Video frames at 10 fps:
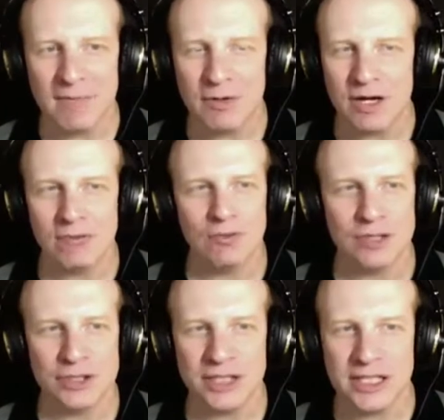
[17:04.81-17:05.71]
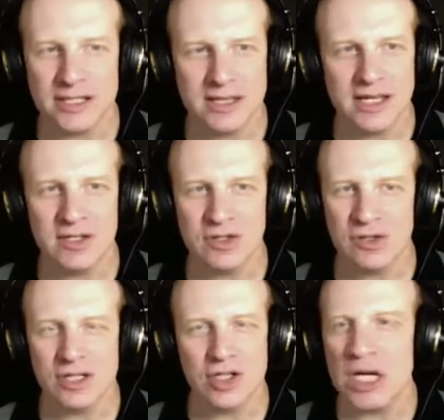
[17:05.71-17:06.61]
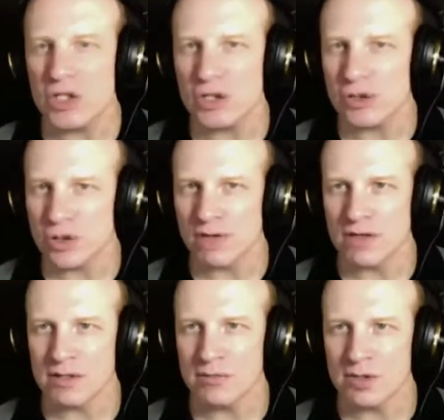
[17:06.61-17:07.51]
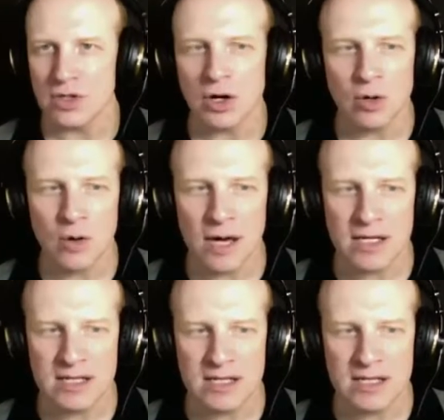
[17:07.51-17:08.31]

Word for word: They're not rushing into things. They're not changing their service in bizarre ways.